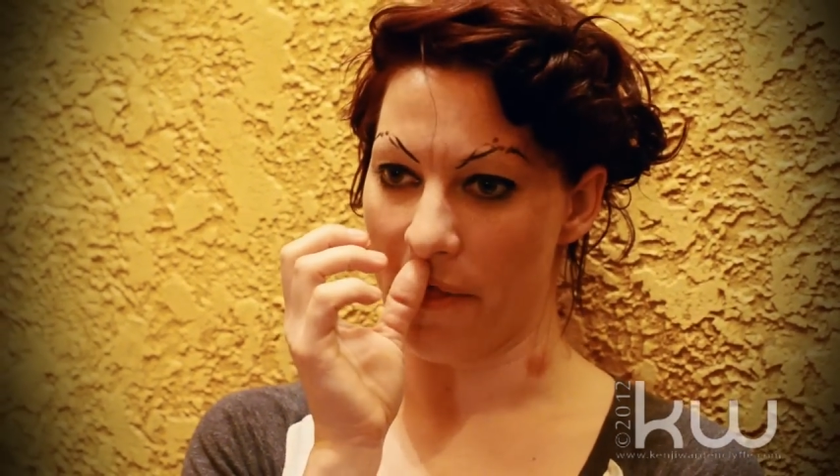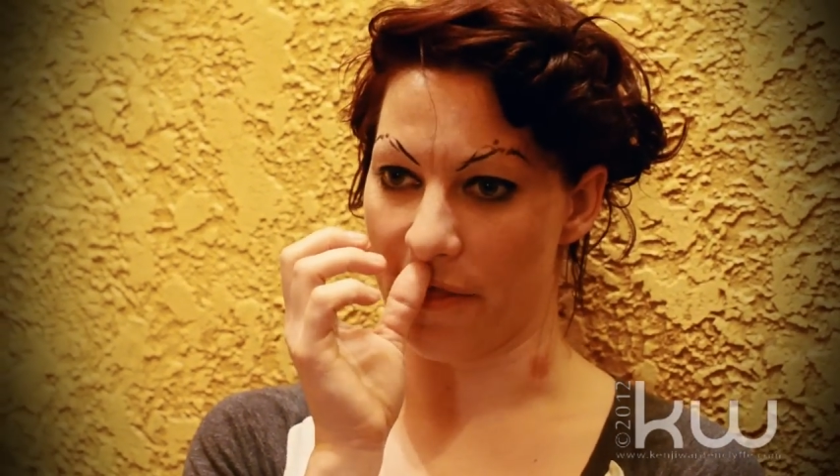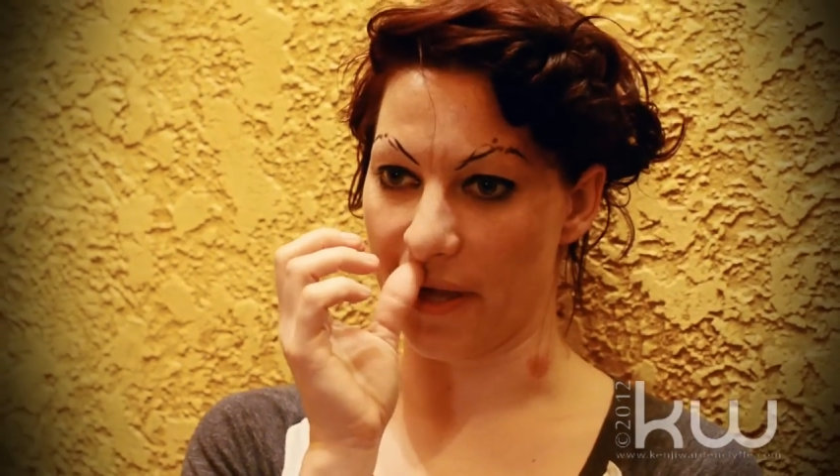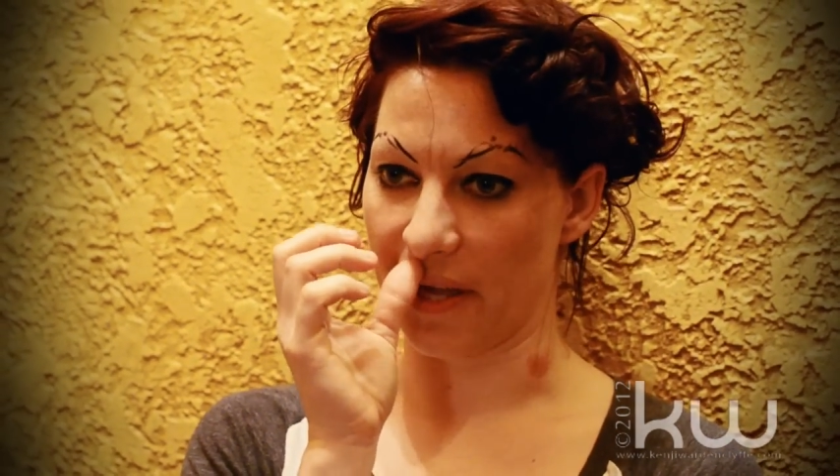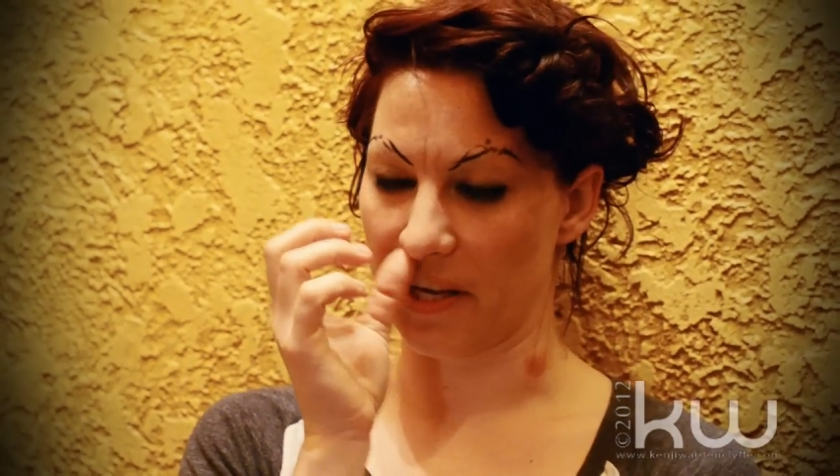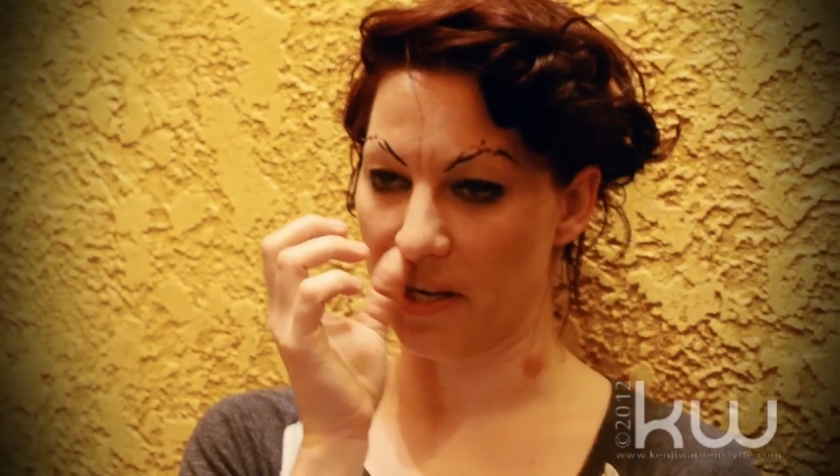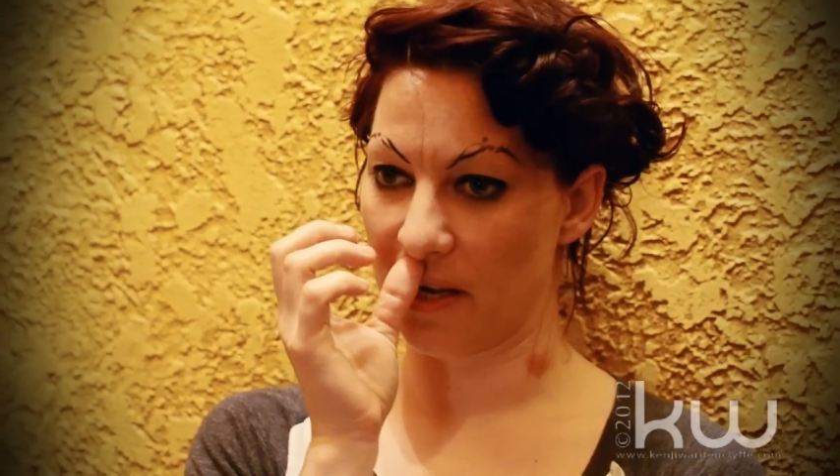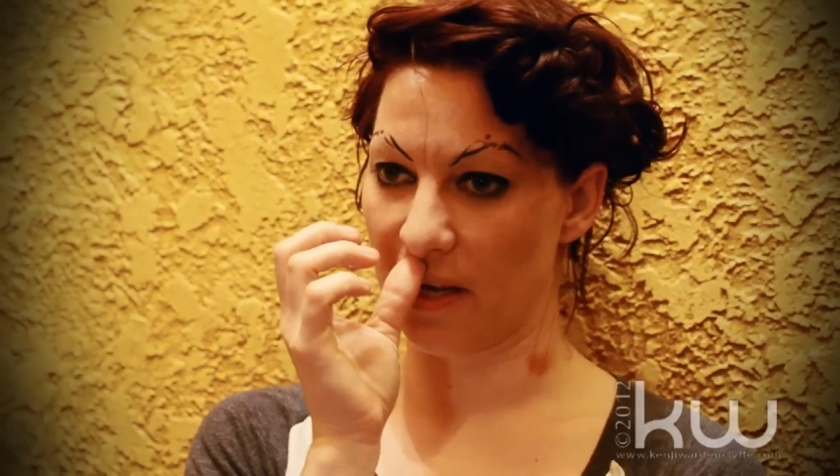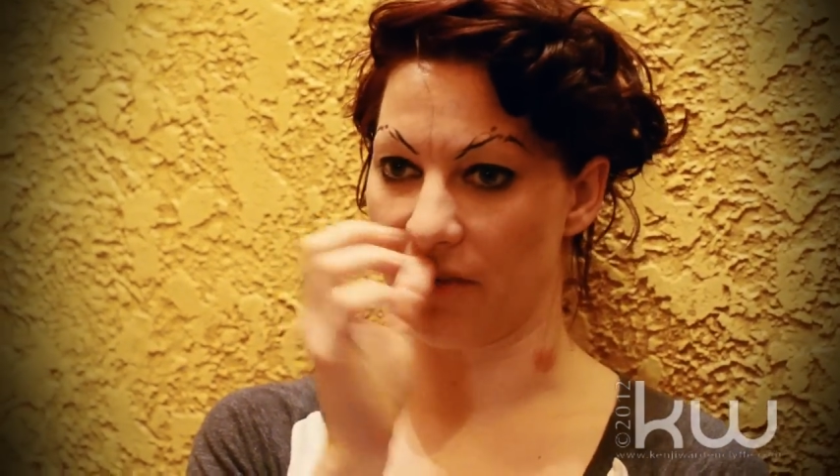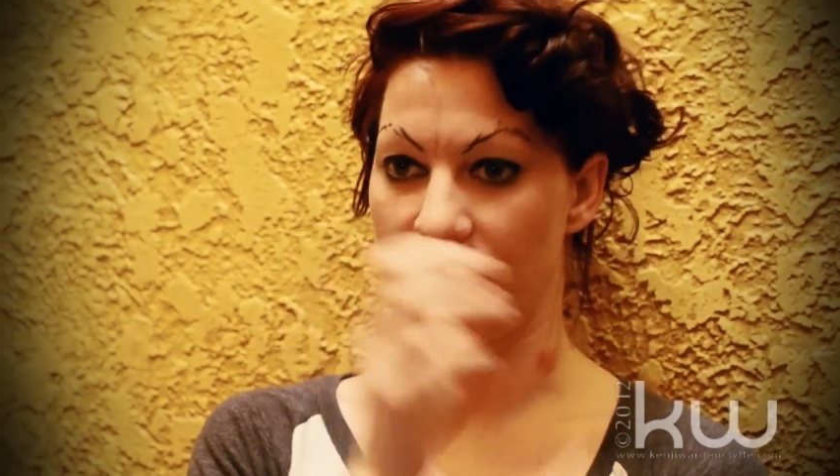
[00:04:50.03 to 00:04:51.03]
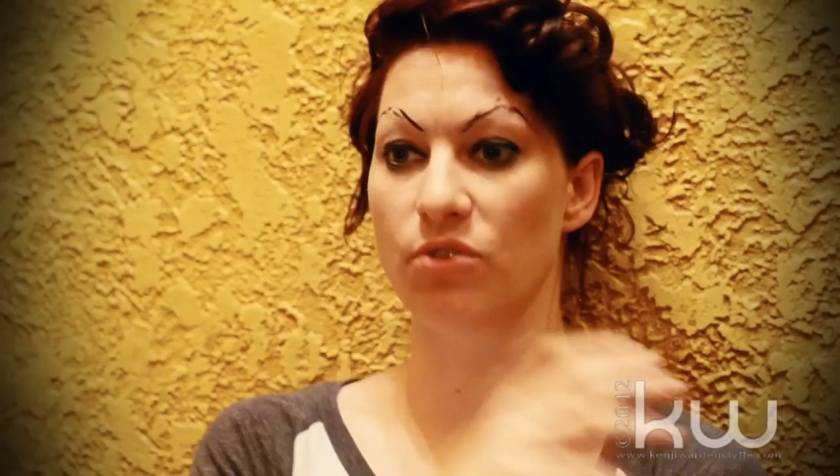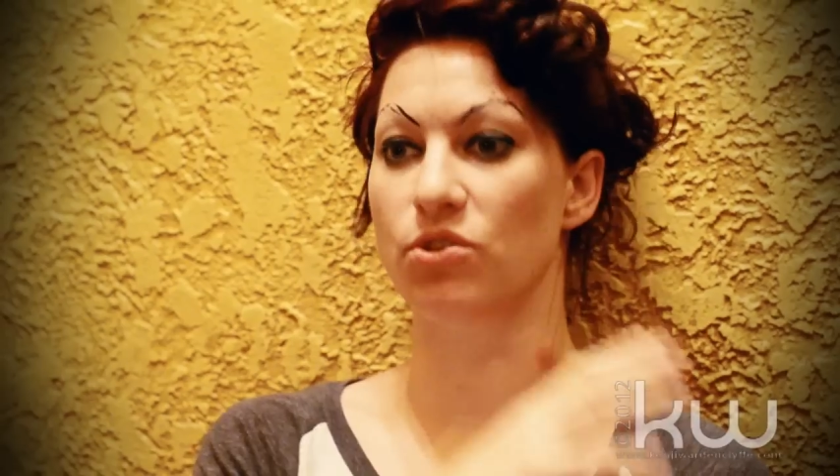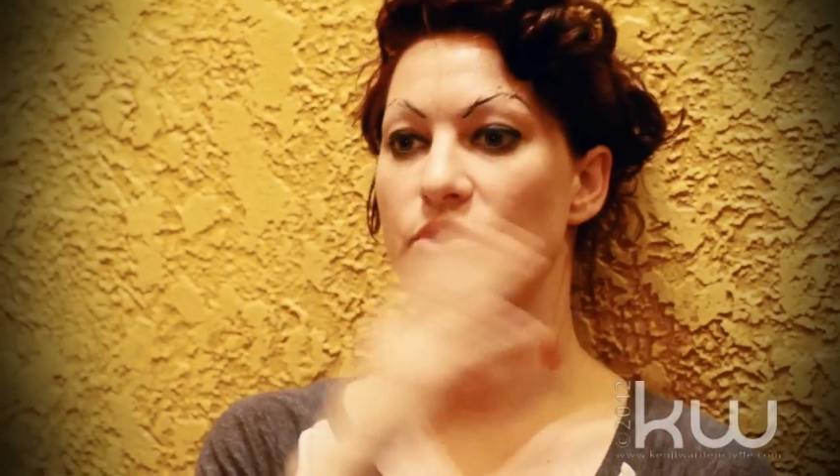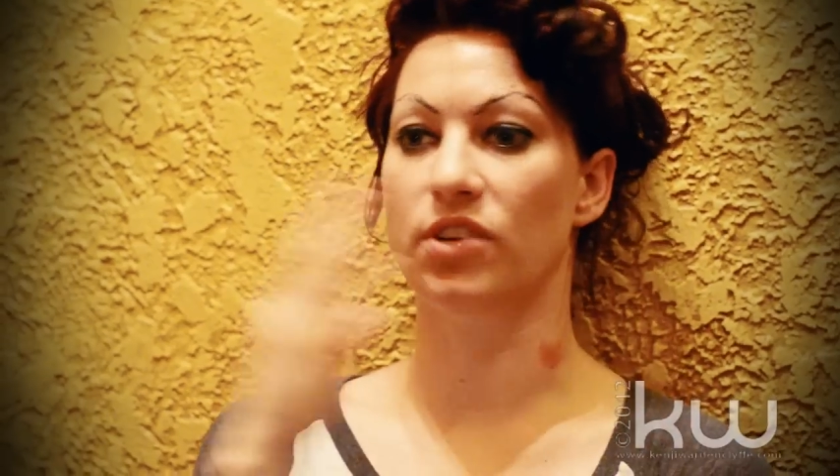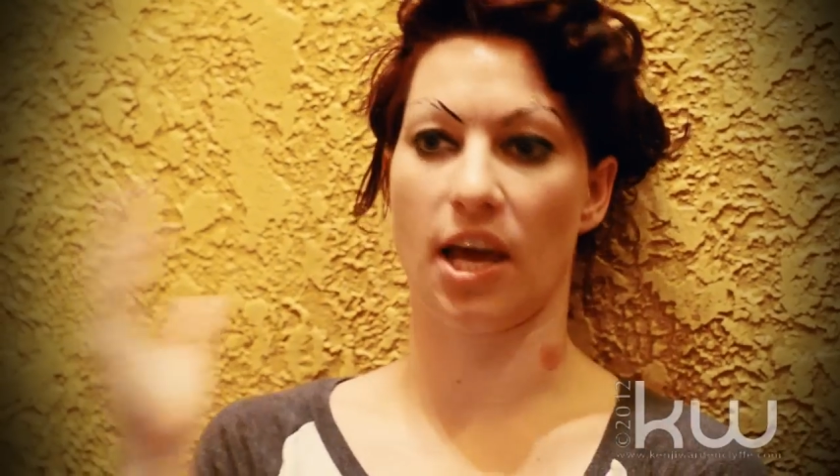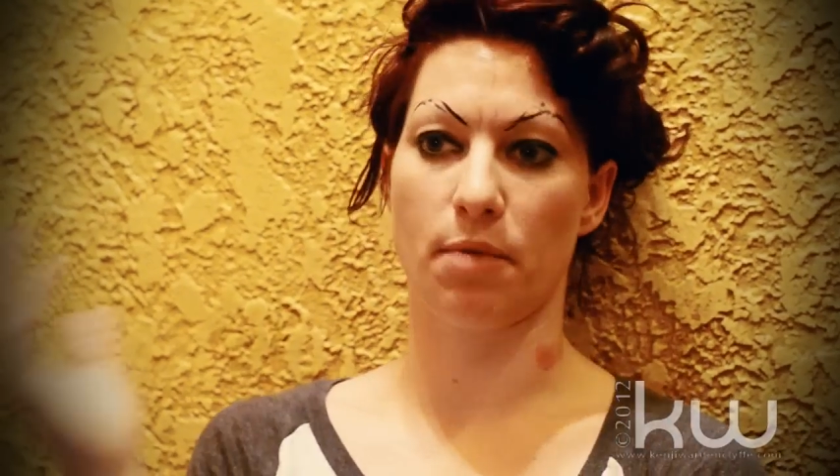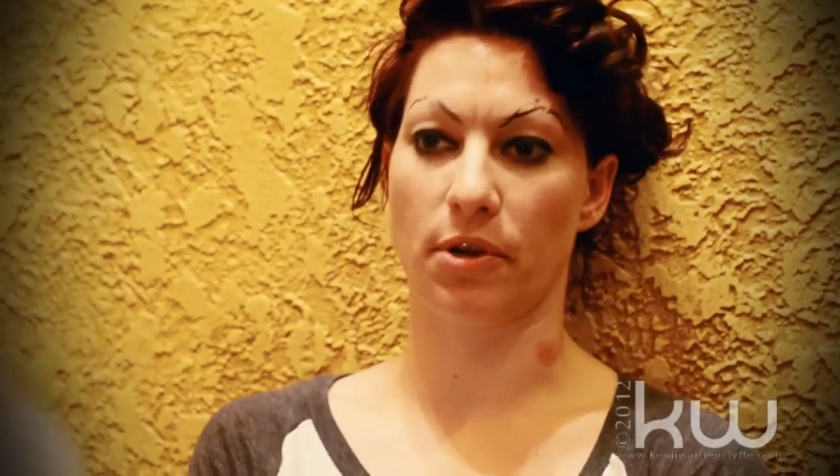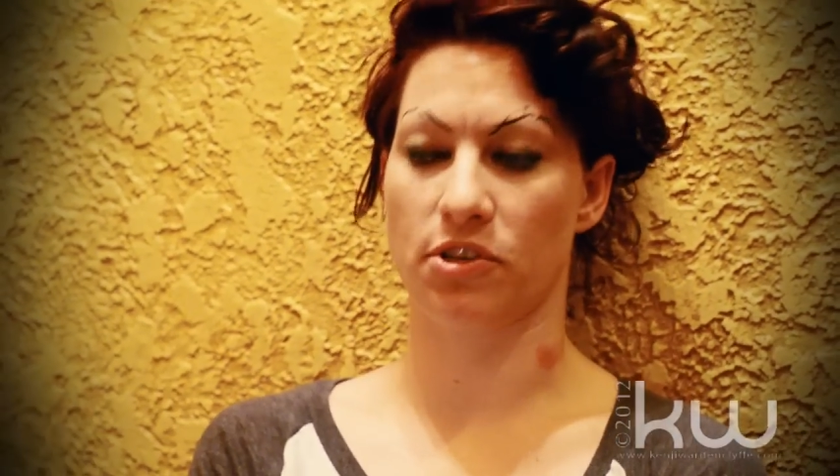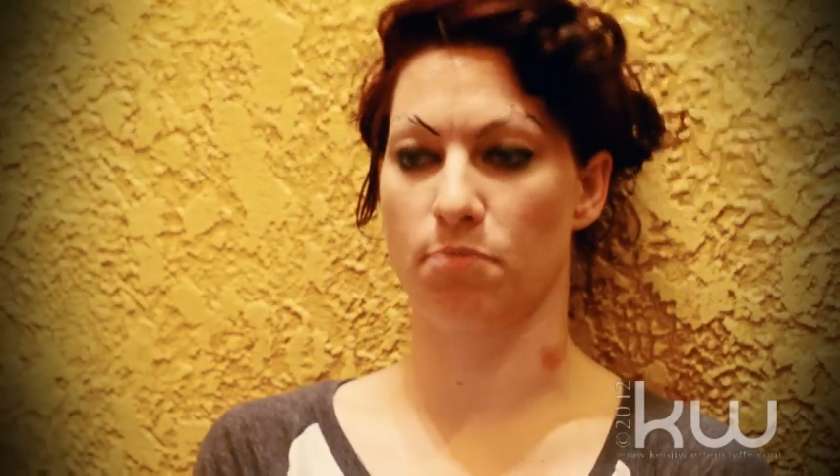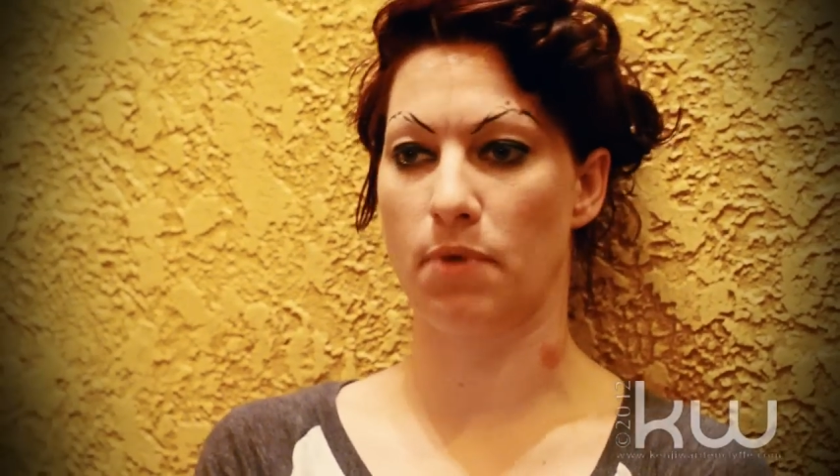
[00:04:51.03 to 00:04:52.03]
that if you get a bunch of